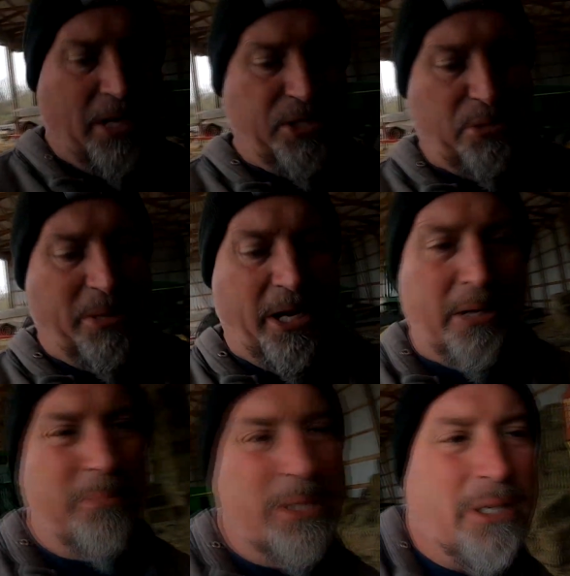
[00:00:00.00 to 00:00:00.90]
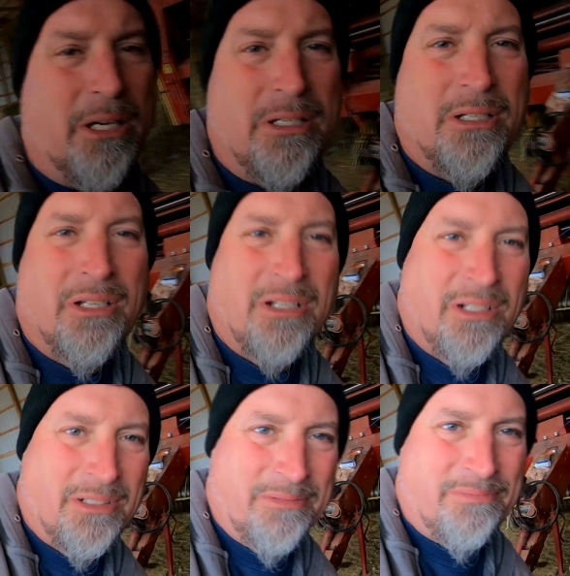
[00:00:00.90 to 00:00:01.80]
Nature mad, but uh,
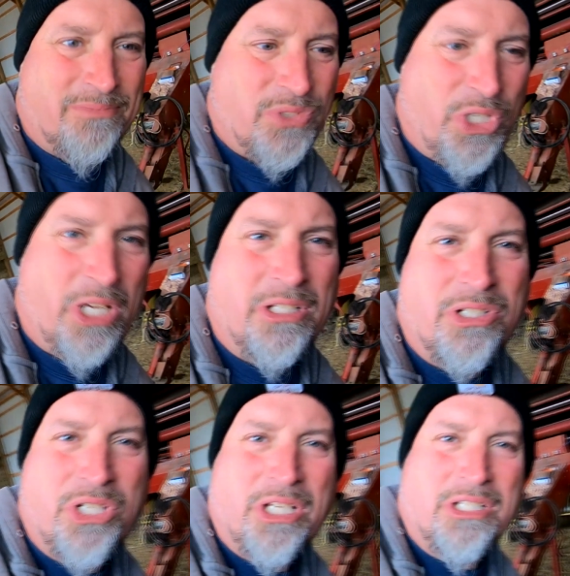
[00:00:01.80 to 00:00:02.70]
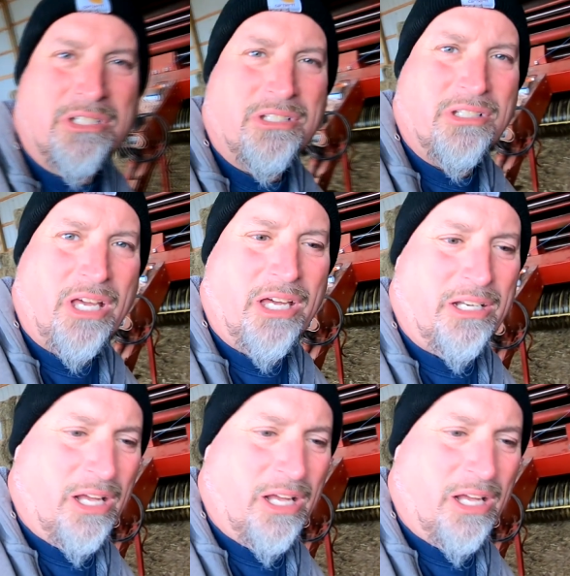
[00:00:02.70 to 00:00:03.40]
she she is uh,